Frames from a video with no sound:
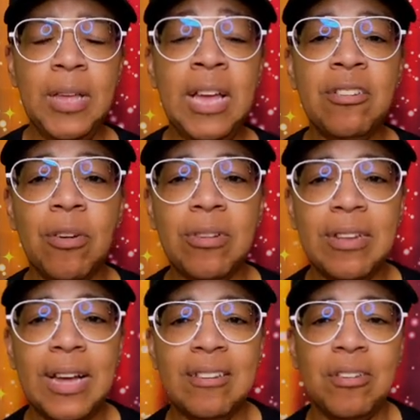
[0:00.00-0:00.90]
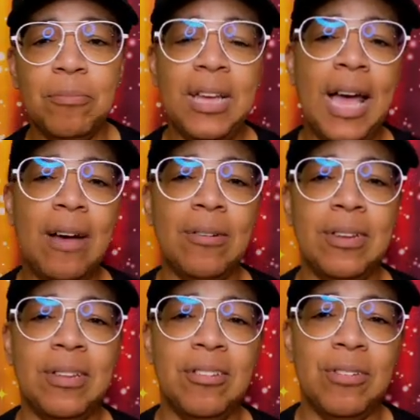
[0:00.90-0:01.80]
And so it was nice to be out
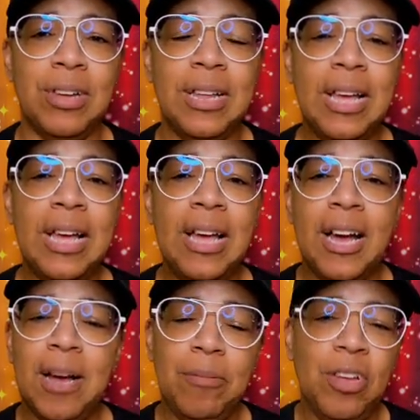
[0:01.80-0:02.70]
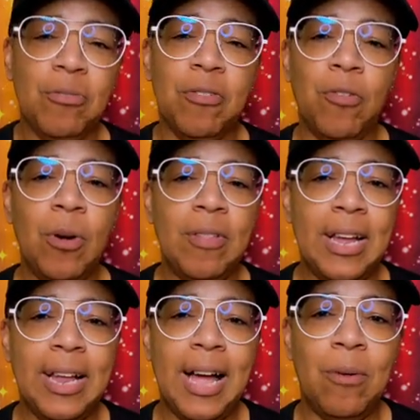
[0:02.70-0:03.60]
in the street. A couple of years before
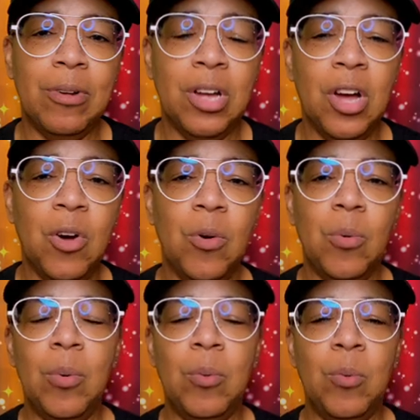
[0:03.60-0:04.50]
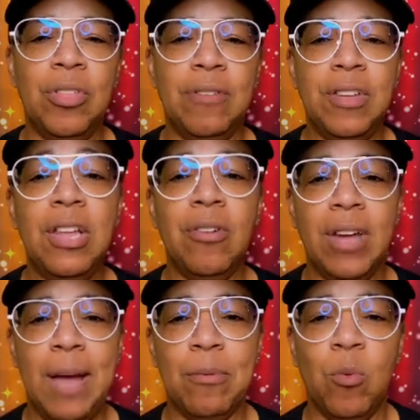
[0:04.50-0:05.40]
that, I would go with a video
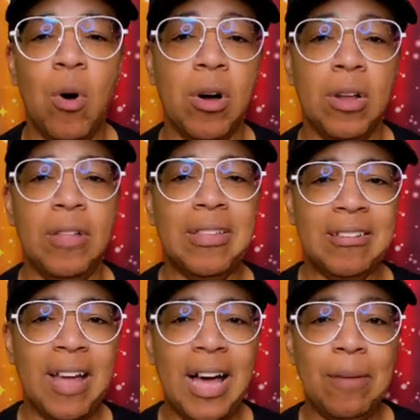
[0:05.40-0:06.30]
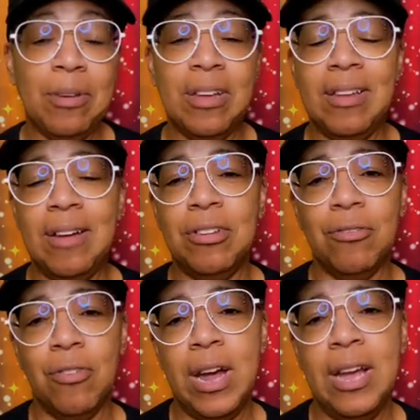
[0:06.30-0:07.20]
camera and walk along the side because I was
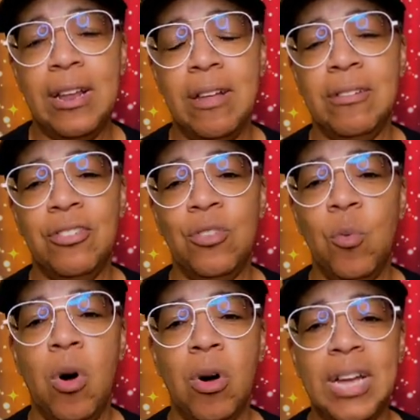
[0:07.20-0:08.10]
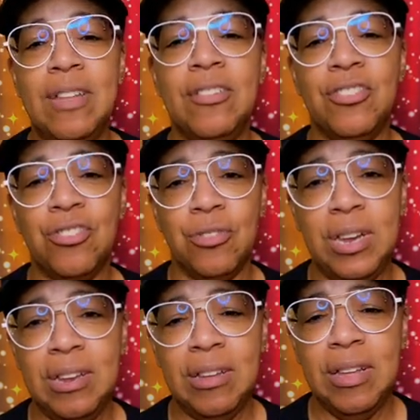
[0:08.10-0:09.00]
afraid to walk in the street.